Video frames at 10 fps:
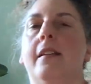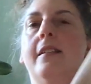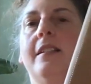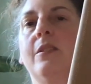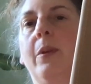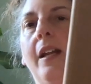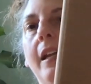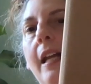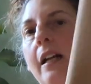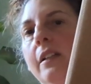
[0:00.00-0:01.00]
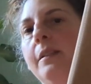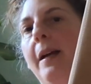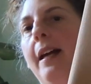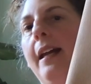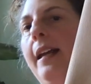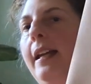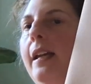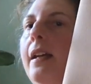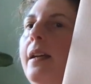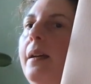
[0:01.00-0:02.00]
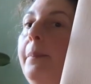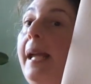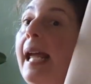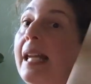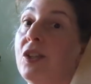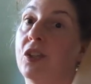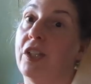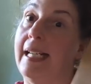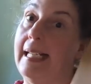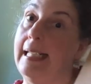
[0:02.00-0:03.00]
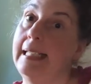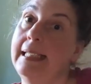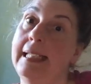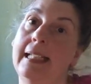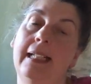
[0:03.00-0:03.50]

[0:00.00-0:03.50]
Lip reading: This is what I held my pattern in.